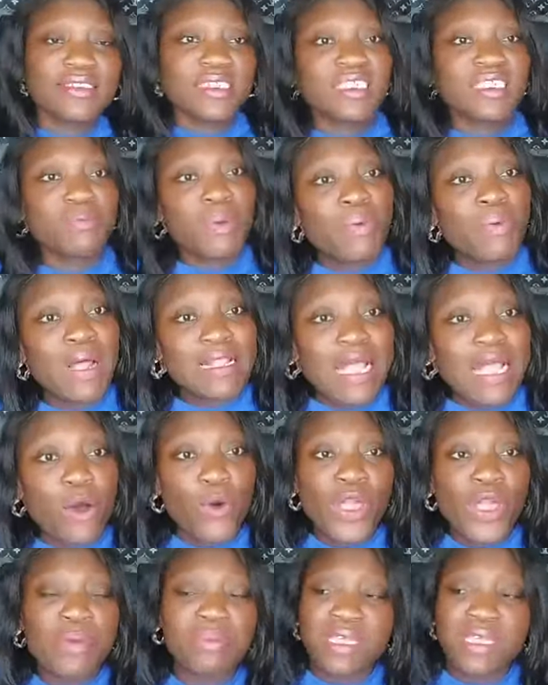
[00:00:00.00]
is it the people that
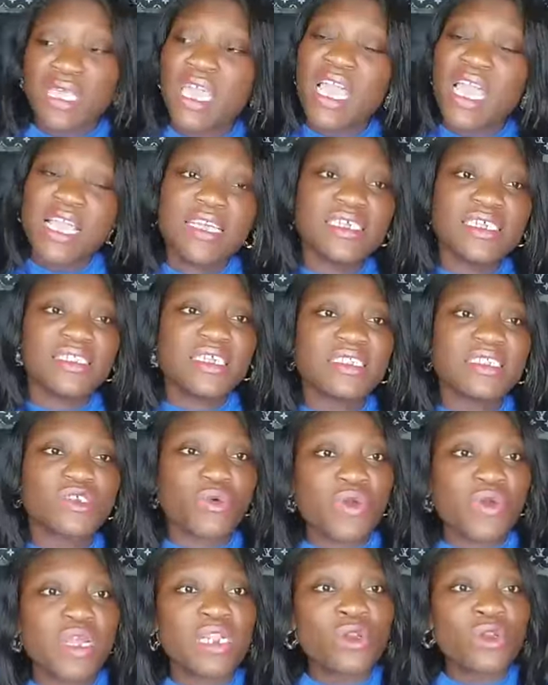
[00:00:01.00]
are going me? Is
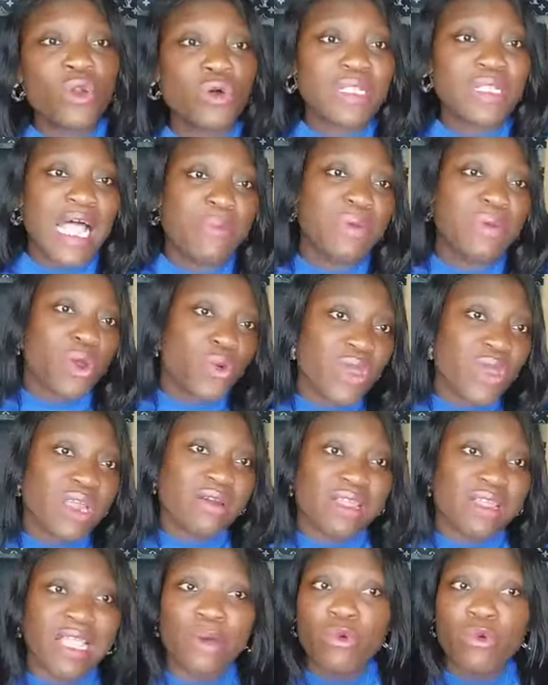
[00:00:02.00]
it quick loan? I'll be
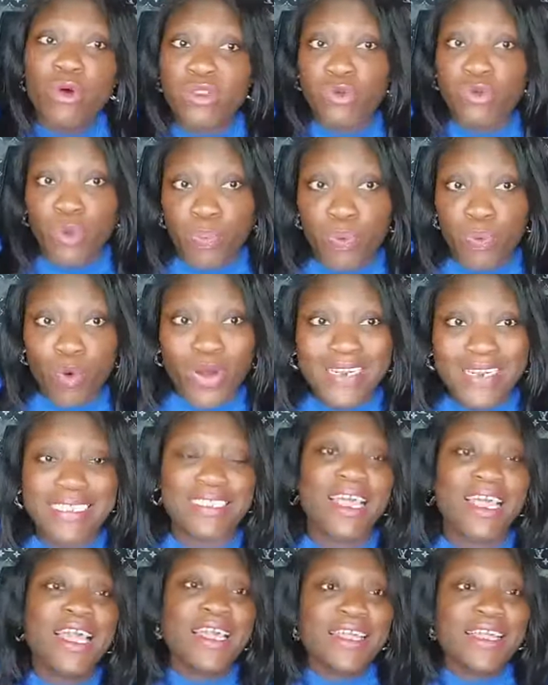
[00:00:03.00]
quick credit. What do people
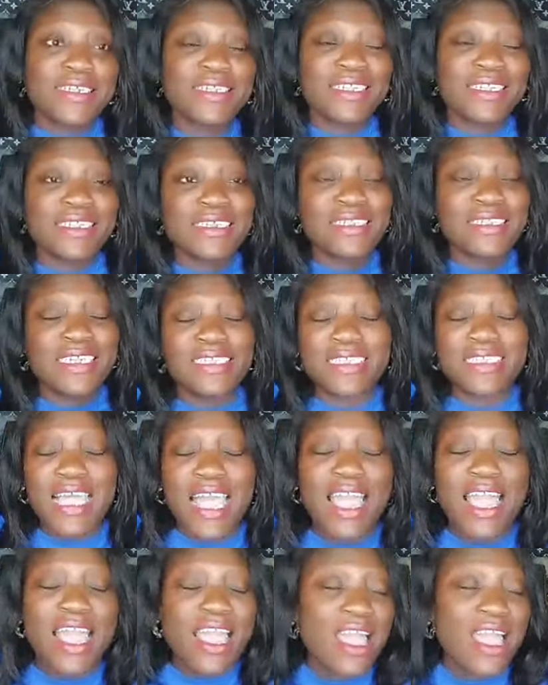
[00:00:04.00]
call it? Is
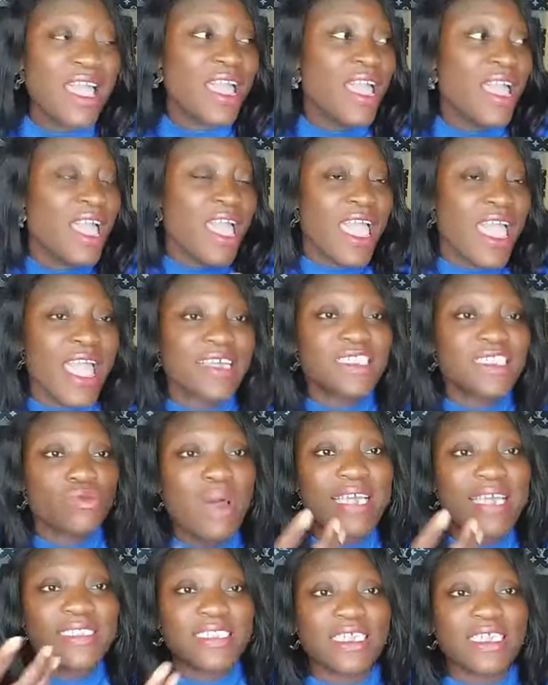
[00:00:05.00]
it
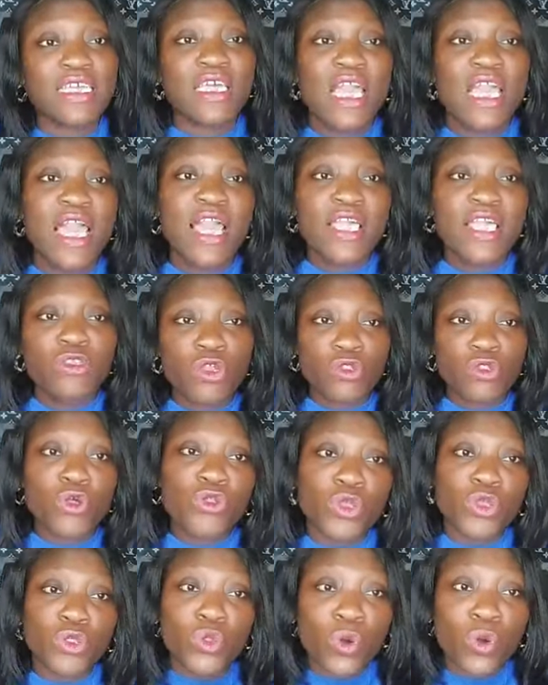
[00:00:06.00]
XYZ
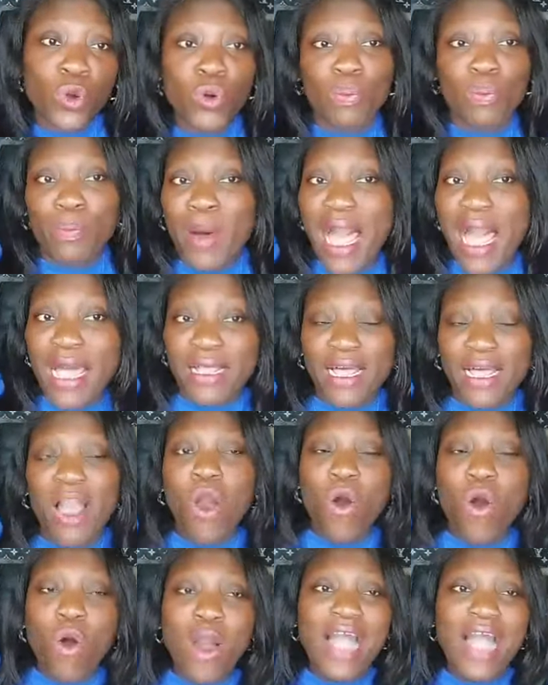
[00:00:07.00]
Yoto
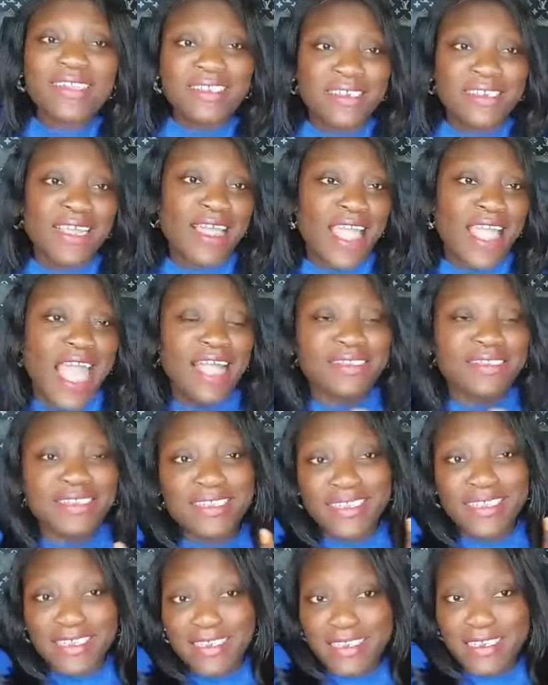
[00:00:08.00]
Bank or
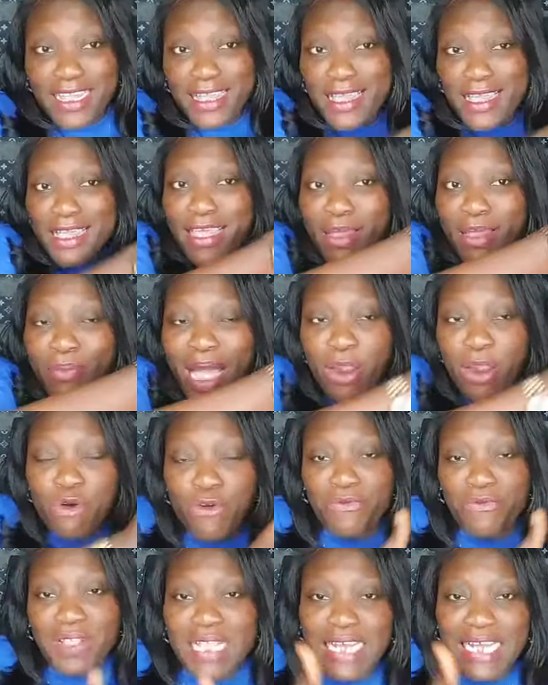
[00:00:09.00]
AJJJ
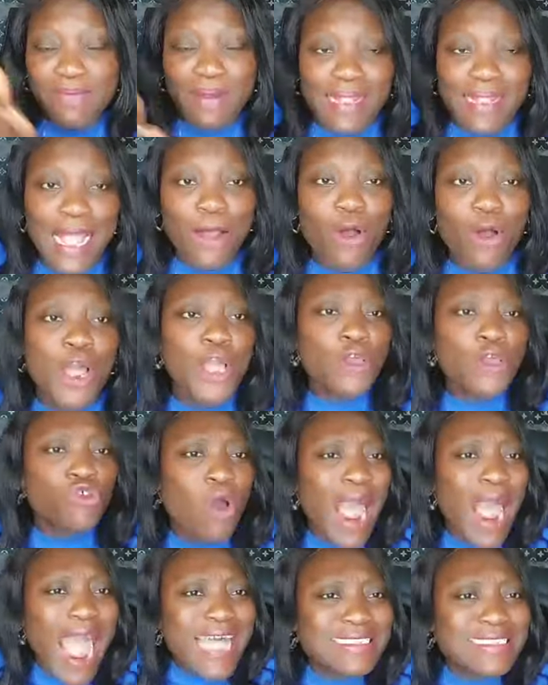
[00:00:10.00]
Microfinance Bank?
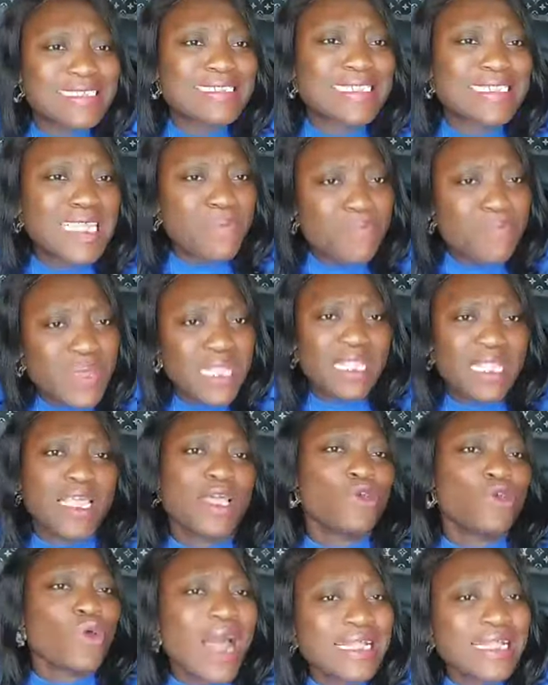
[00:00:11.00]
Your heart is
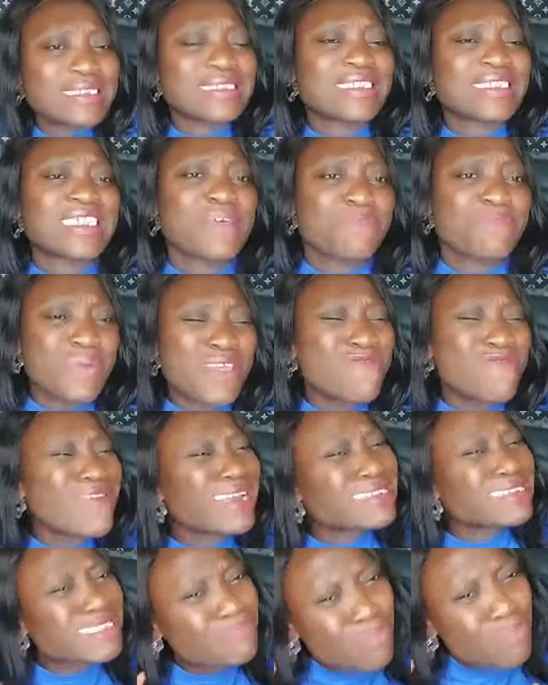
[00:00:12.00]
skipping. Your heart is
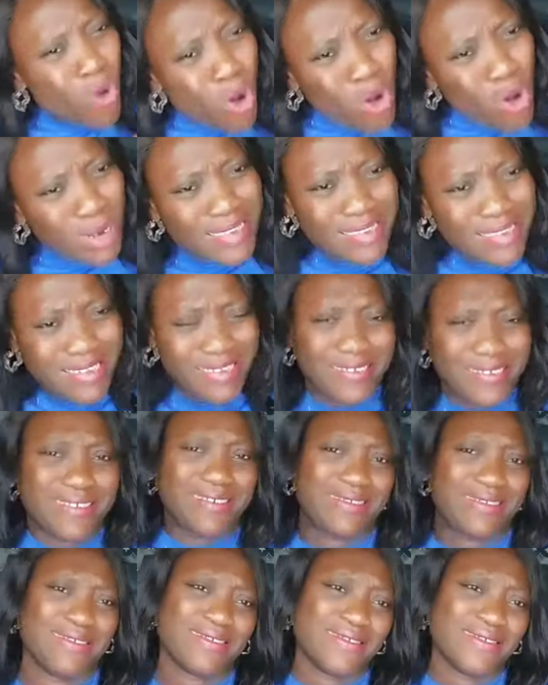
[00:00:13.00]
skipping.
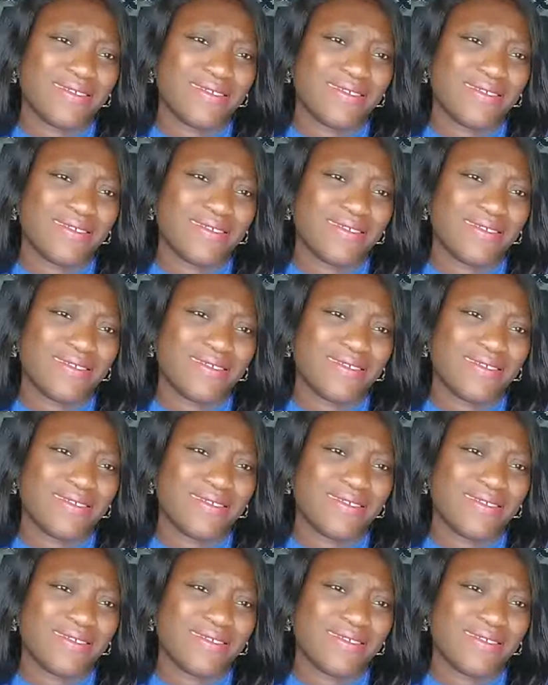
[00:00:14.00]
Respond.